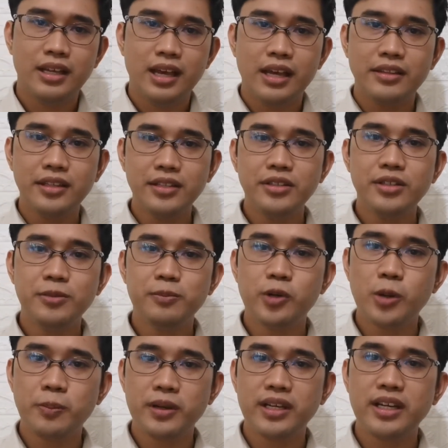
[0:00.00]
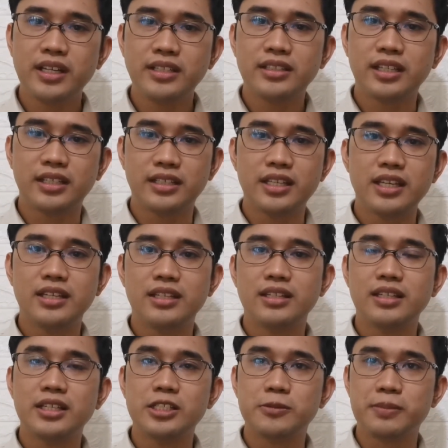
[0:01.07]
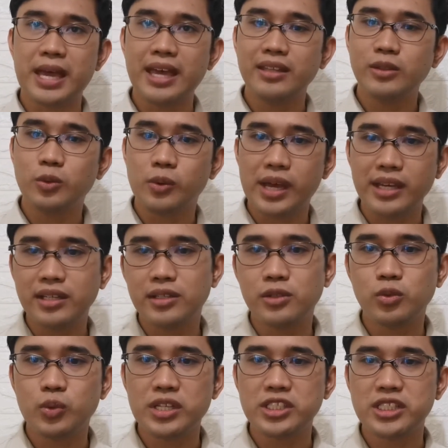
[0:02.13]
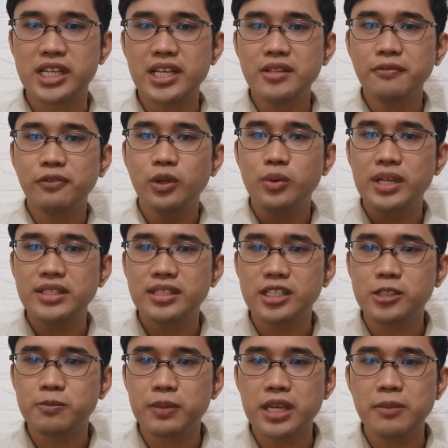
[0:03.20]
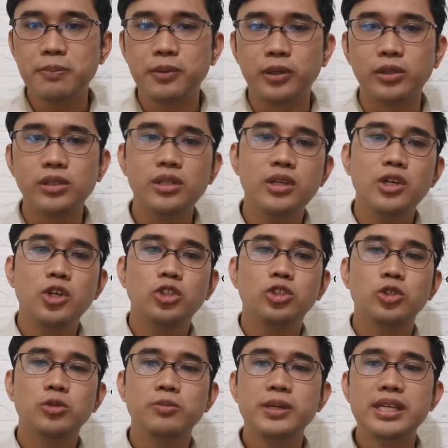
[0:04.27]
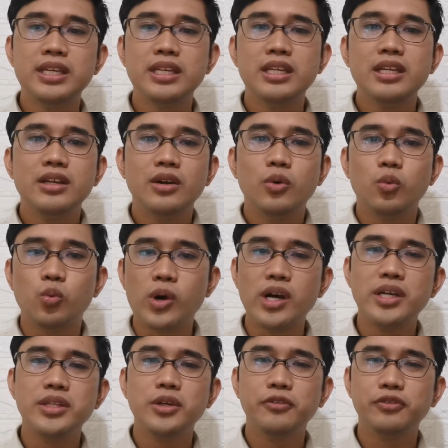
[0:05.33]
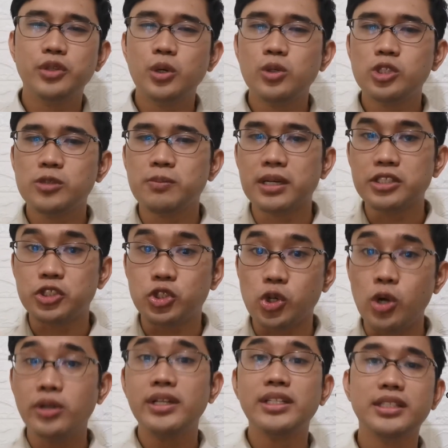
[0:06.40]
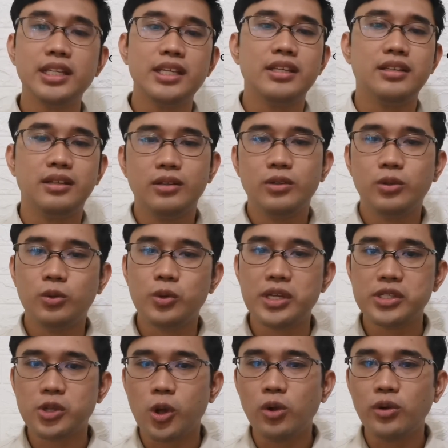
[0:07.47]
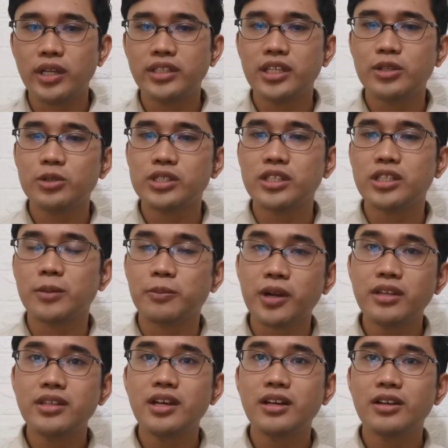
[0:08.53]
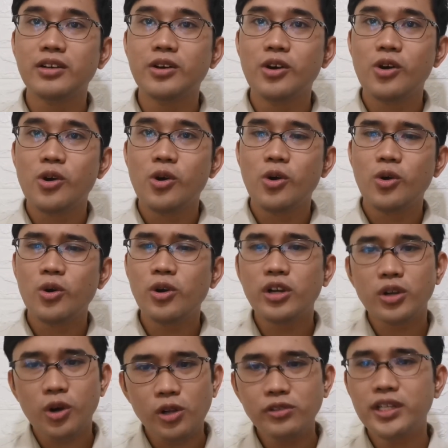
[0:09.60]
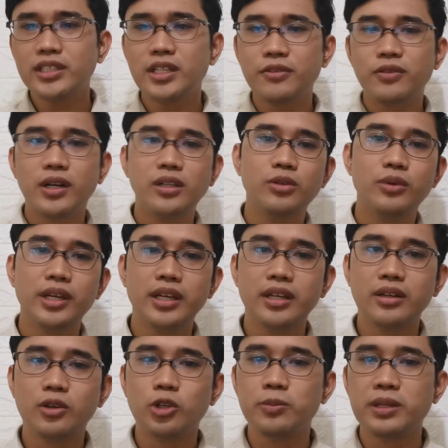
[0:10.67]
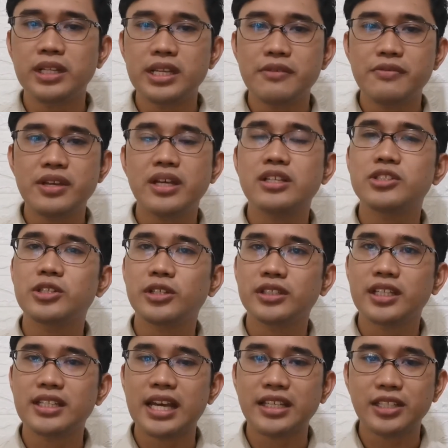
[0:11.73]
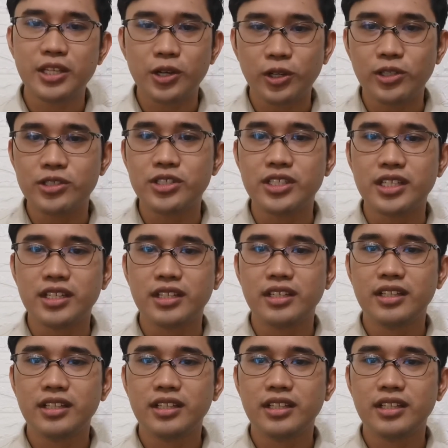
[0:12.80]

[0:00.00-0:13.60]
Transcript: Another propaganda technique is bandwagon, which influences people to be one of those majority who is already using the product or already following or believing in a certain ideology.